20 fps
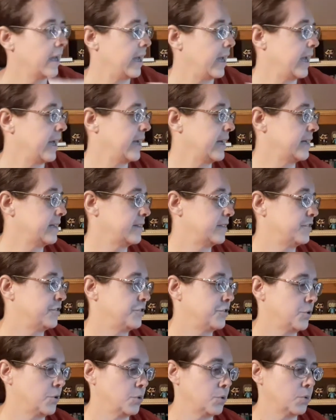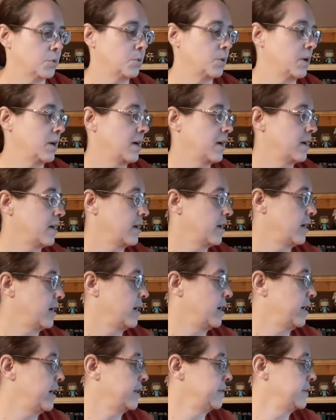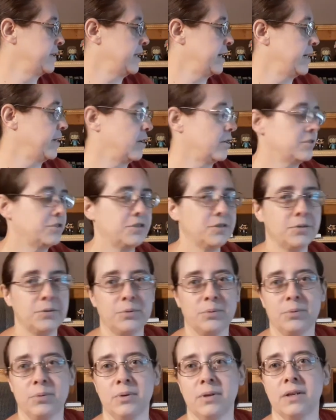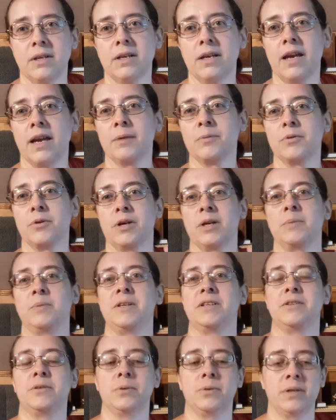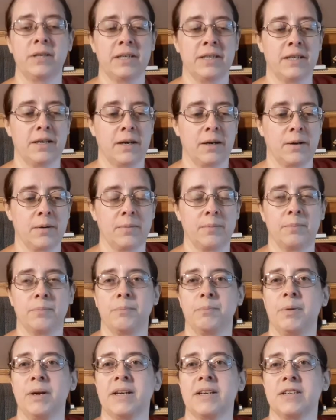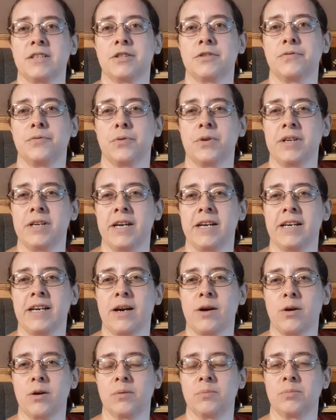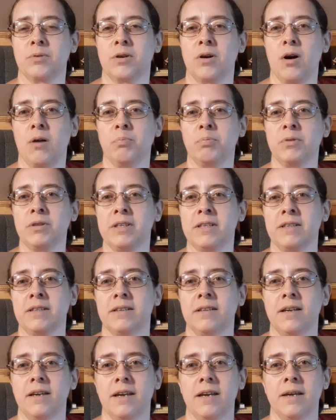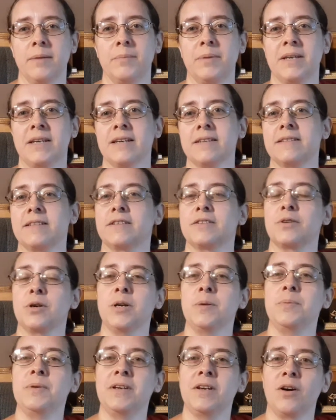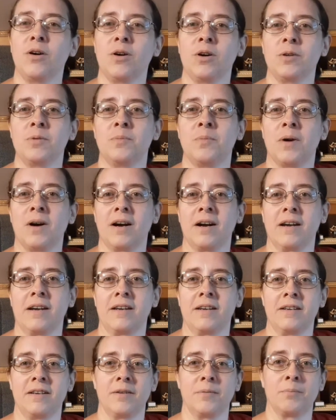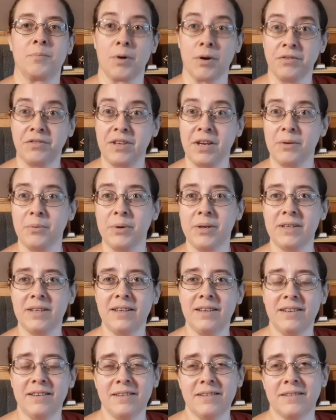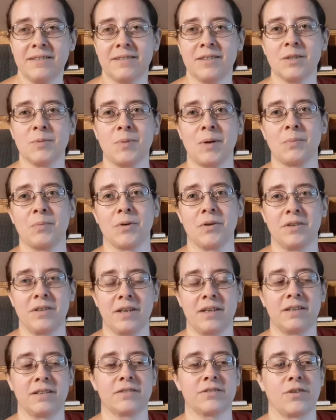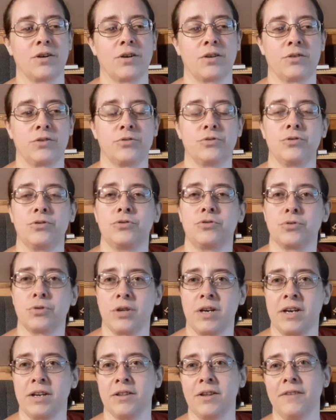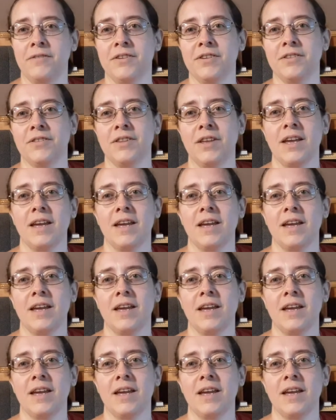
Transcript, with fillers: And so, and then I also am going to be doing uh, Becca's 48 Hour Bookopoly because it's going to be on my birthday weekend since my birthday is on July 11th